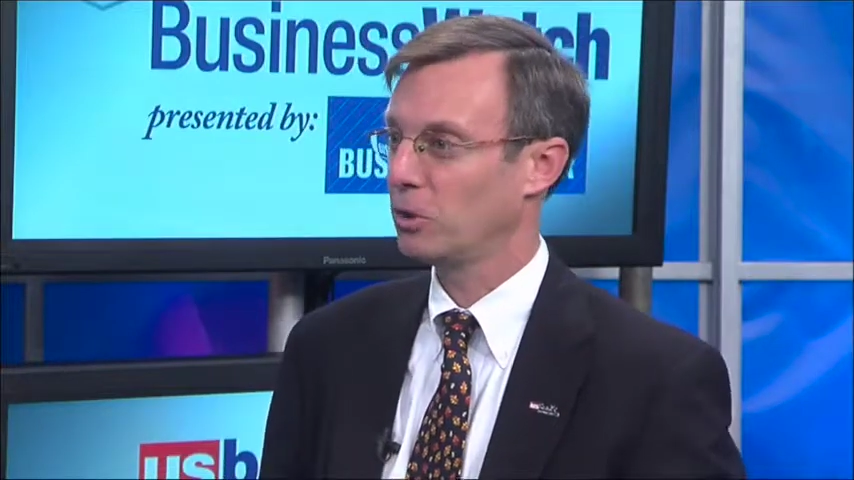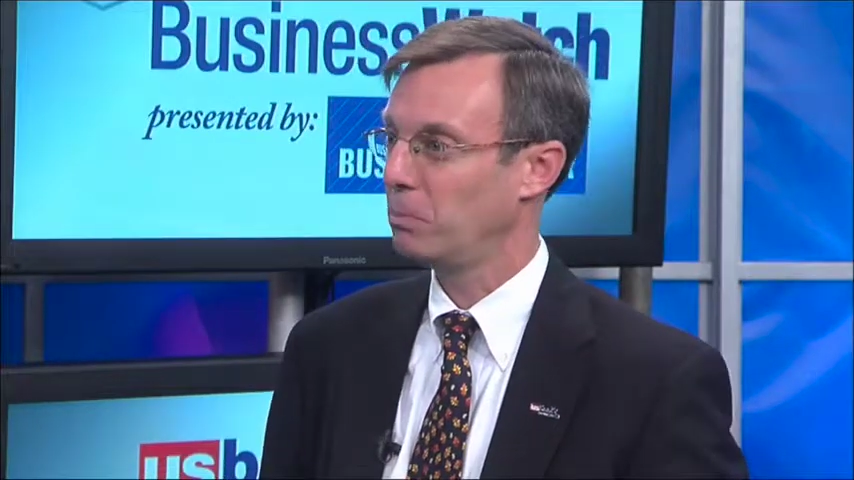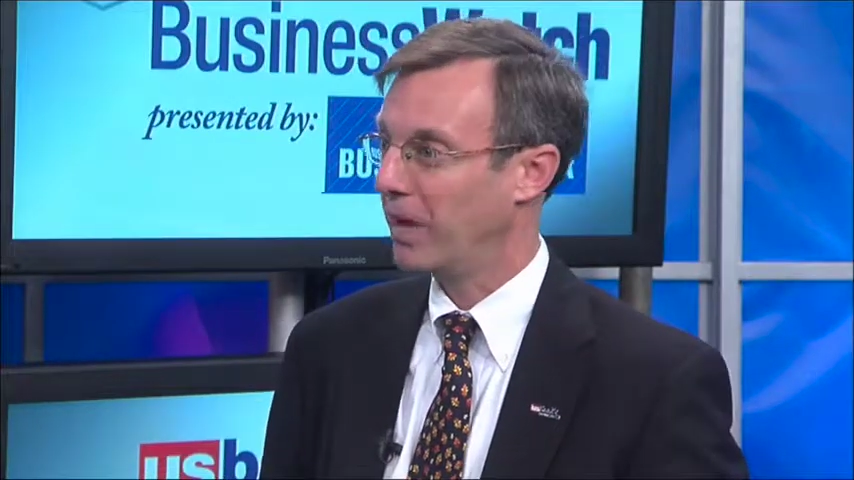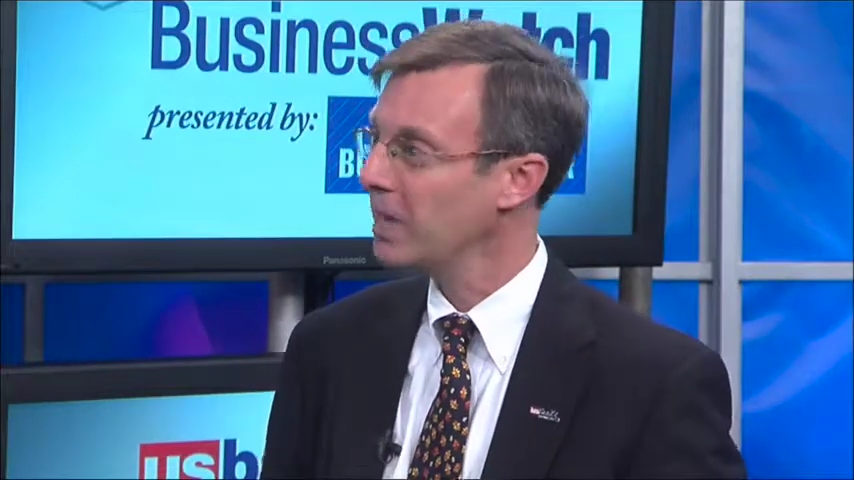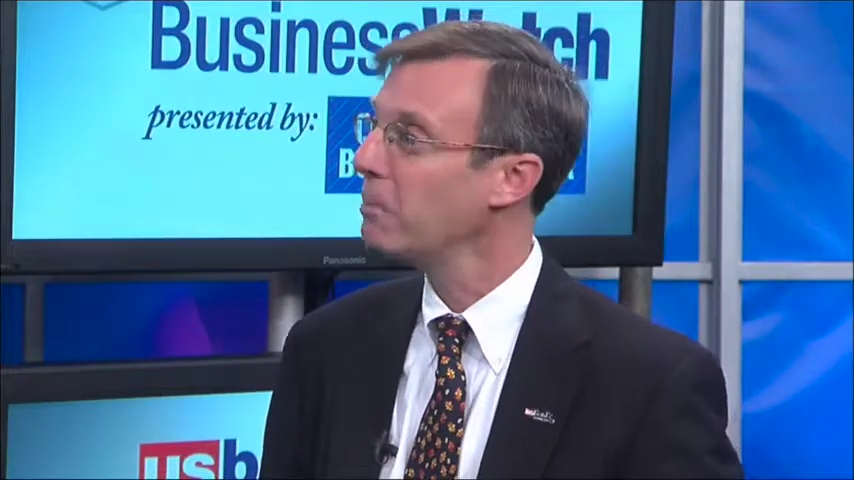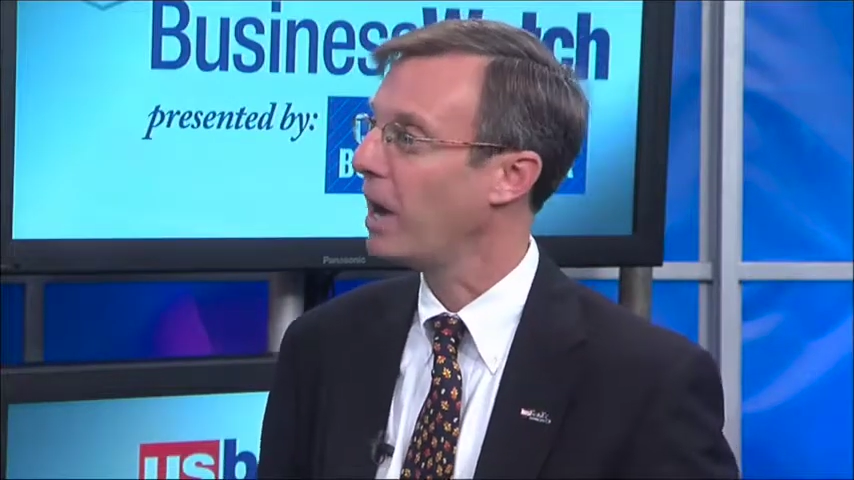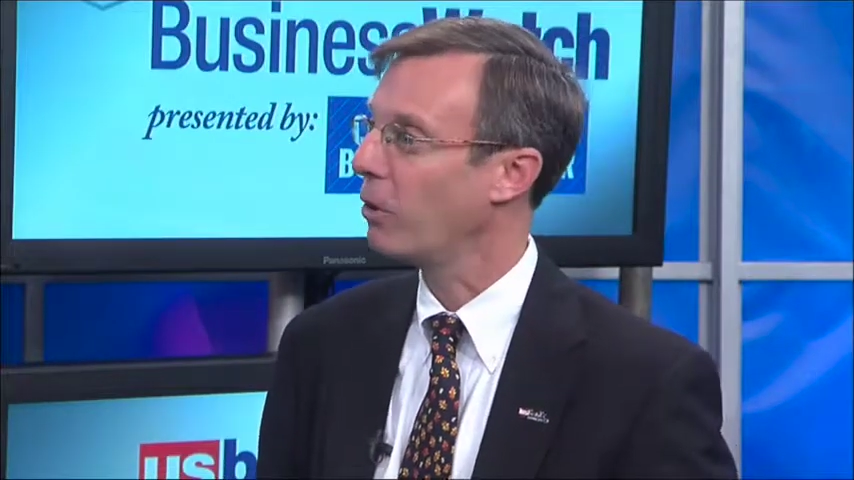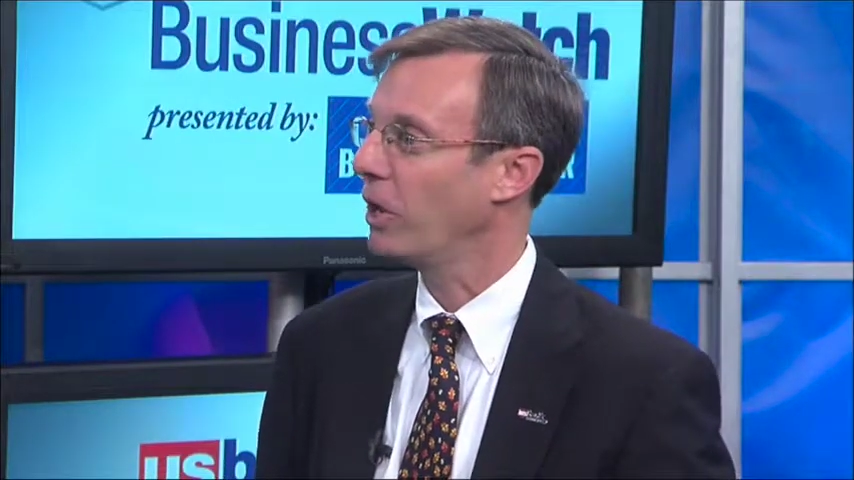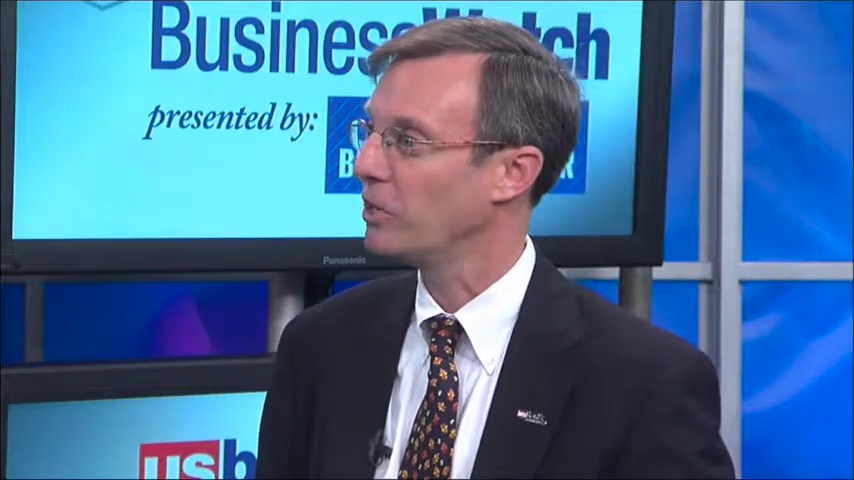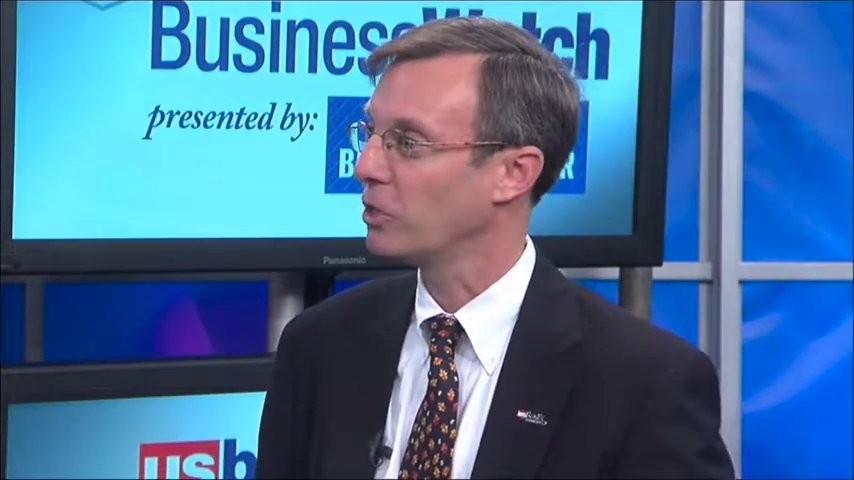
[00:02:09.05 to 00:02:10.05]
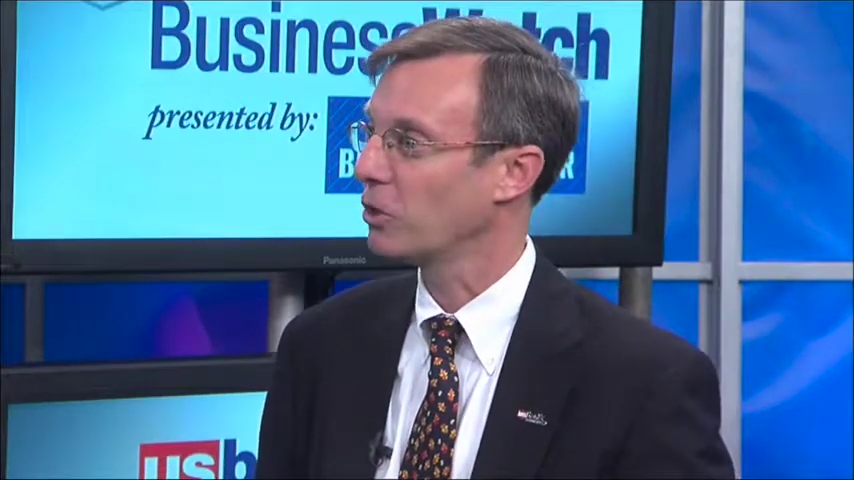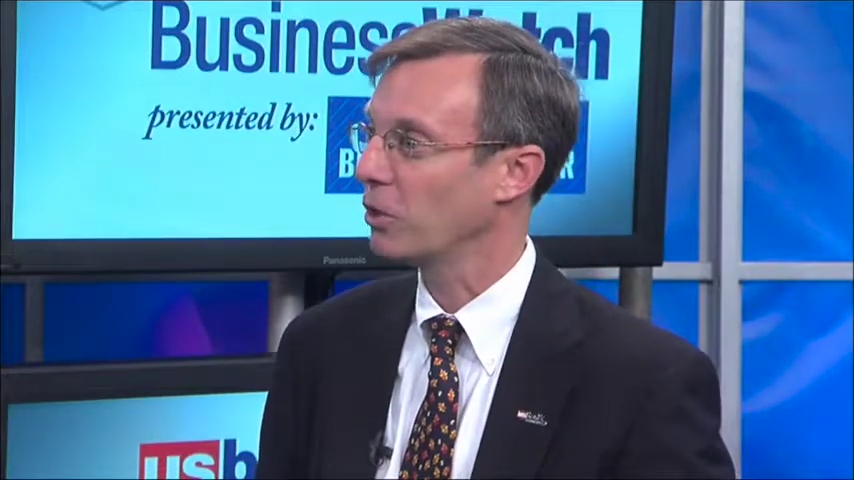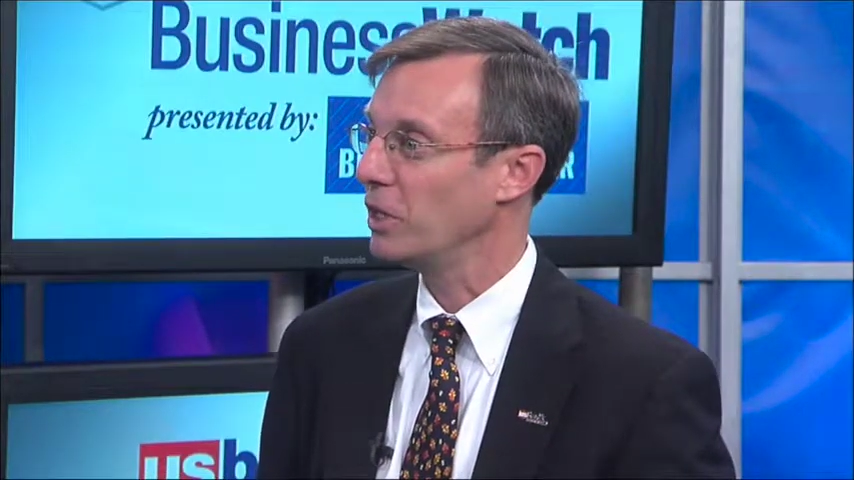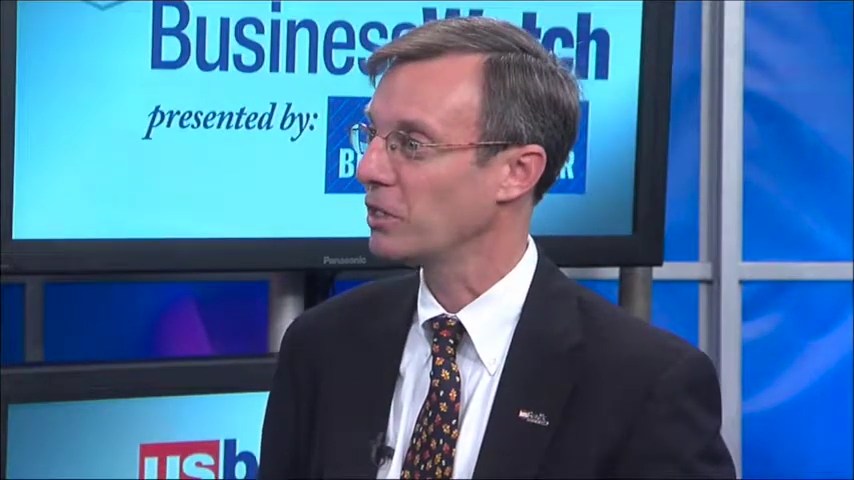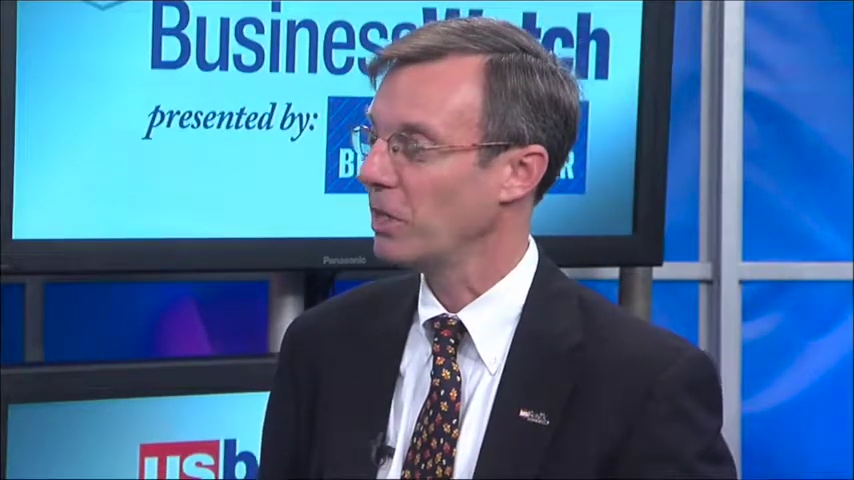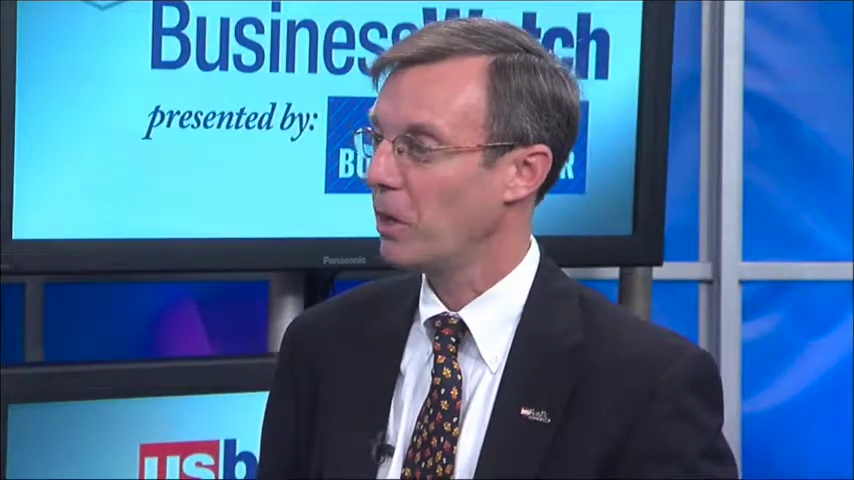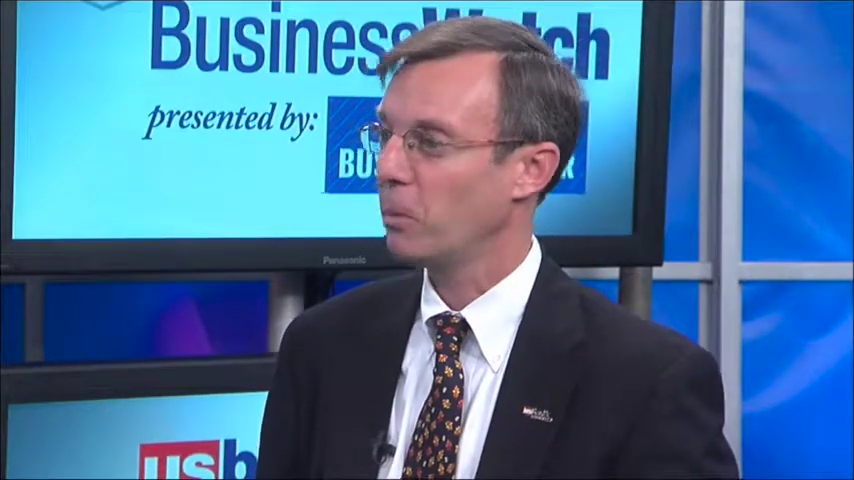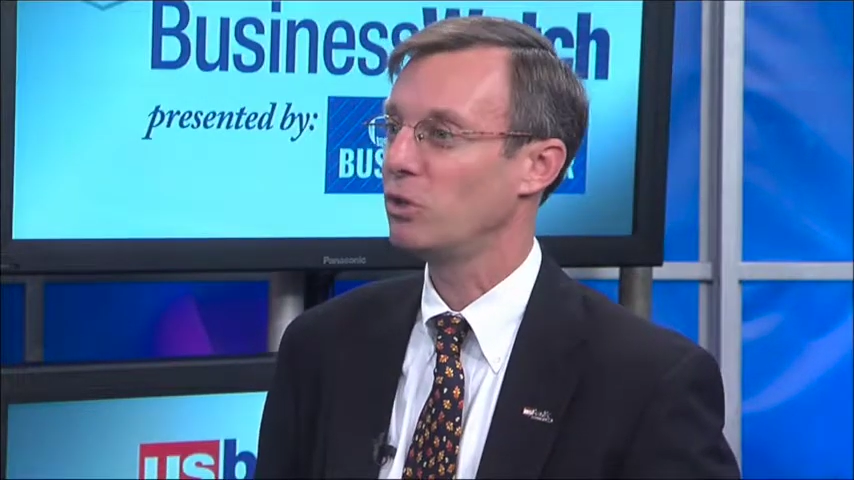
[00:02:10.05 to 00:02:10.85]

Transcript: your spending power has increased,